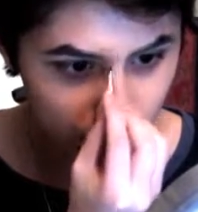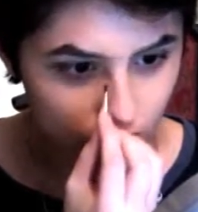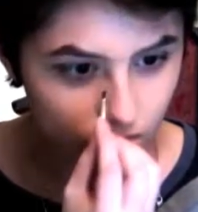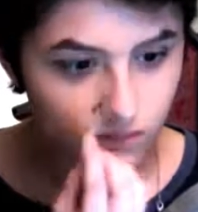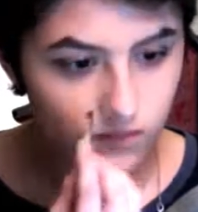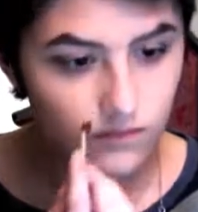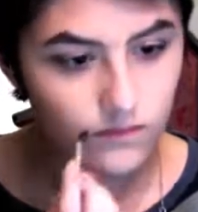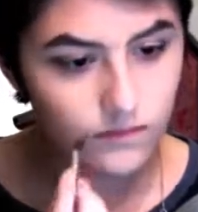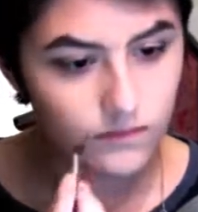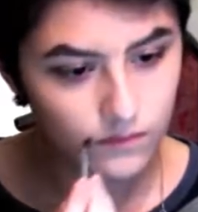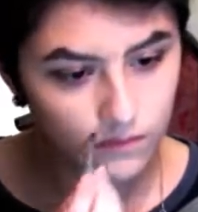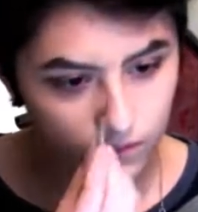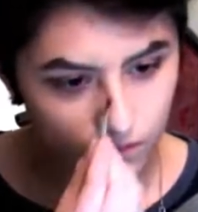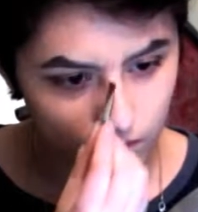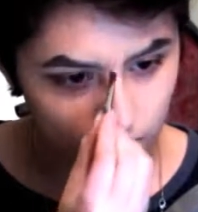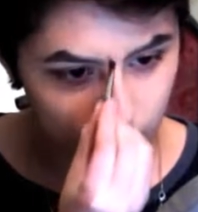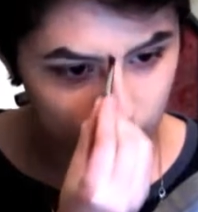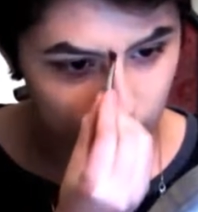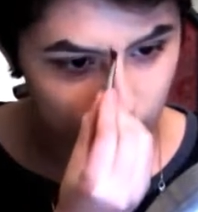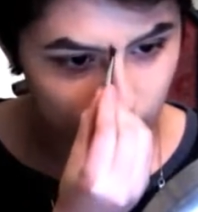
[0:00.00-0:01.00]
So I'm still
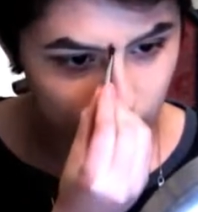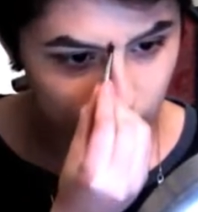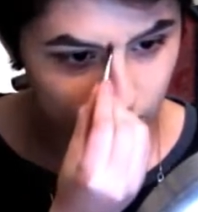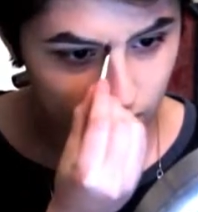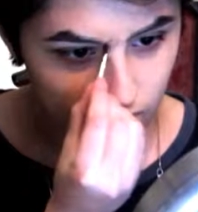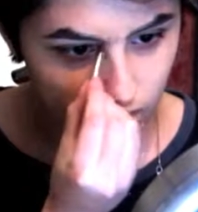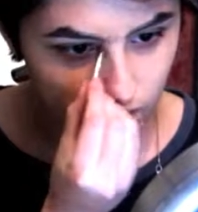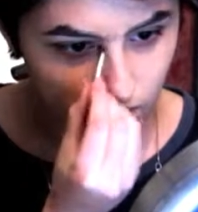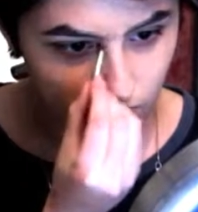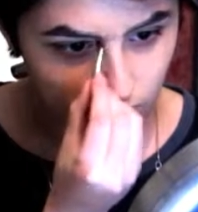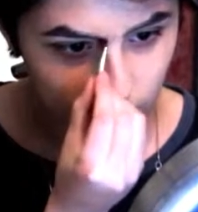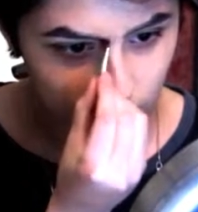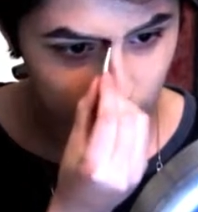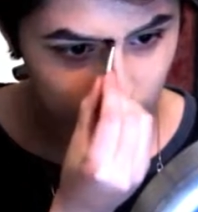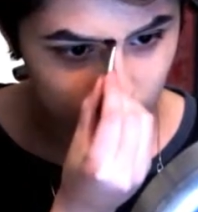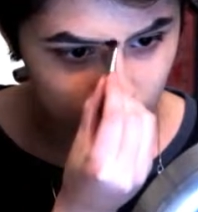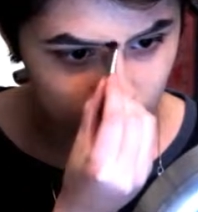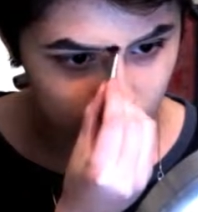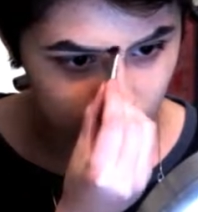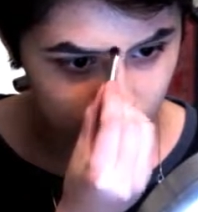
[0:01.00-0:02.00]
taking brown
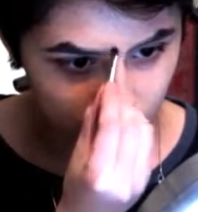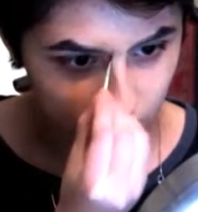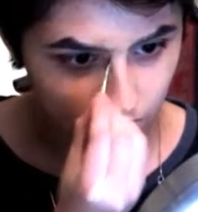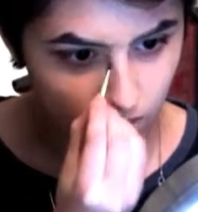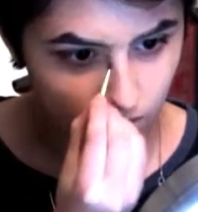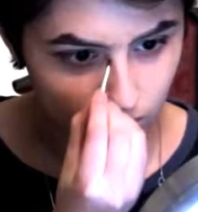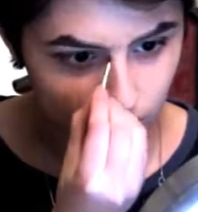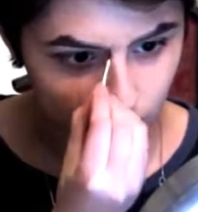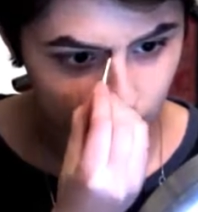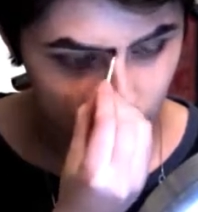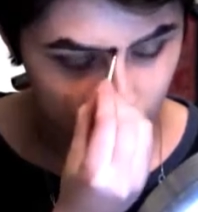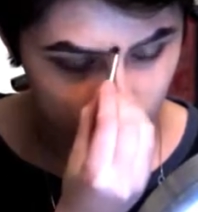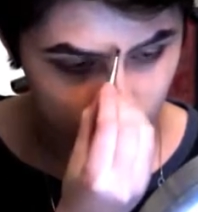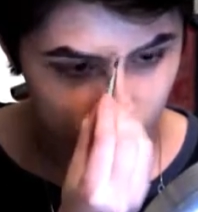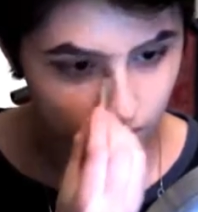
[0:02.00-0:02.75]
eyeshadow and just